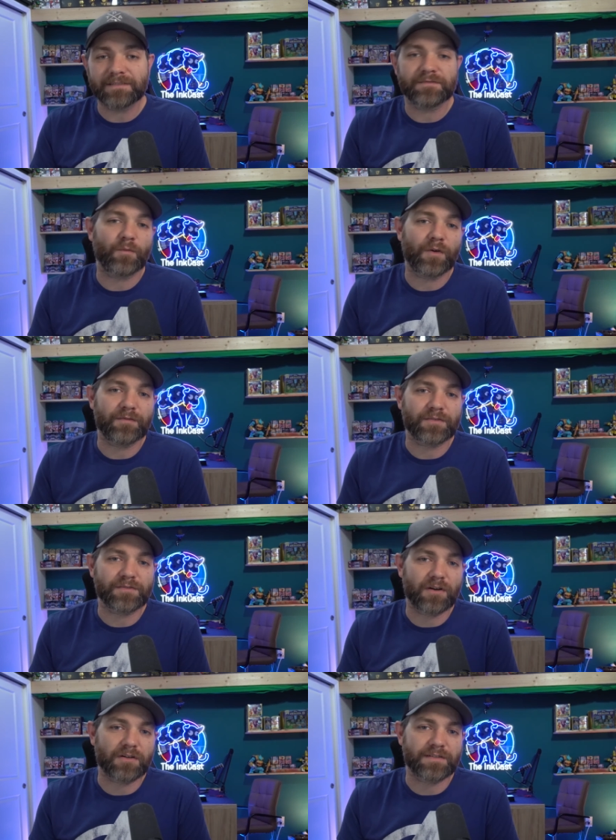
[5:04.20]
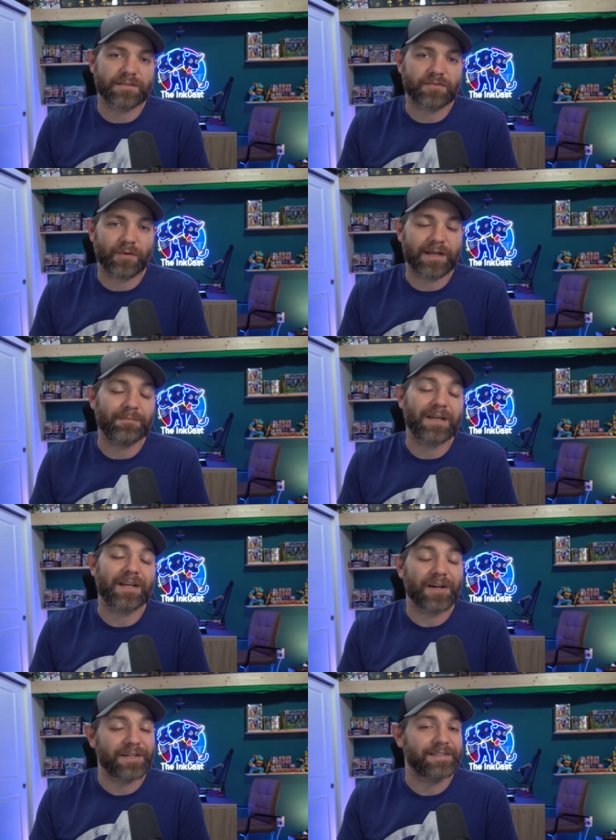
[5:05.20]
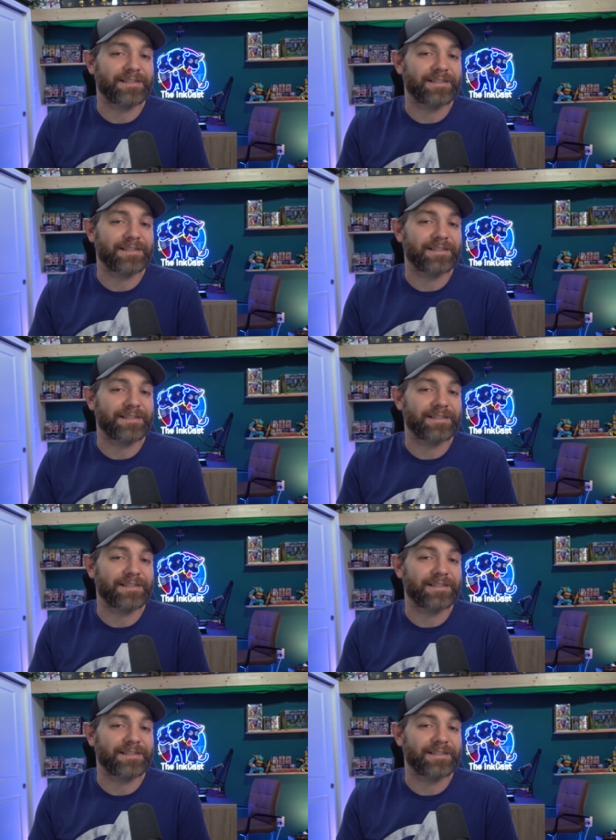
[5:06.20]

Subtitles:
one of those cards that's great because he's